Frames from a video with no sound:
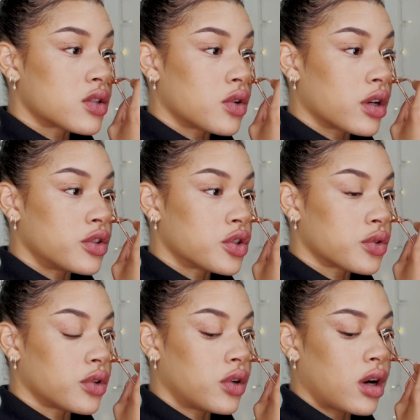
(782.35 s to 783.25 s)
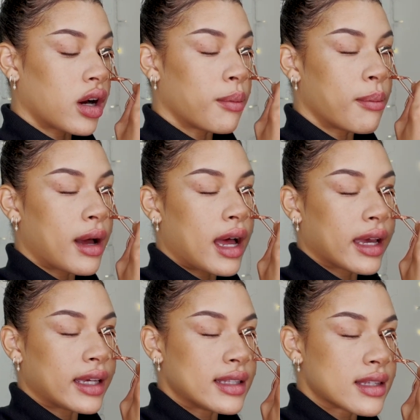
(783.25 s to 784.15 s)
to control our
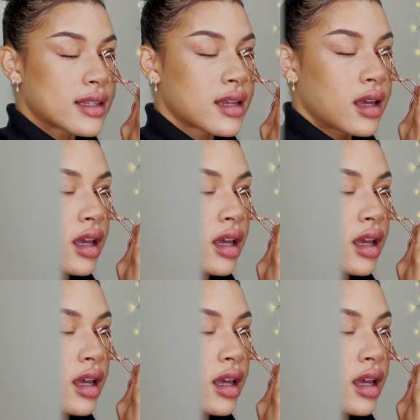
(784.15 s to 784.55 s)
minds.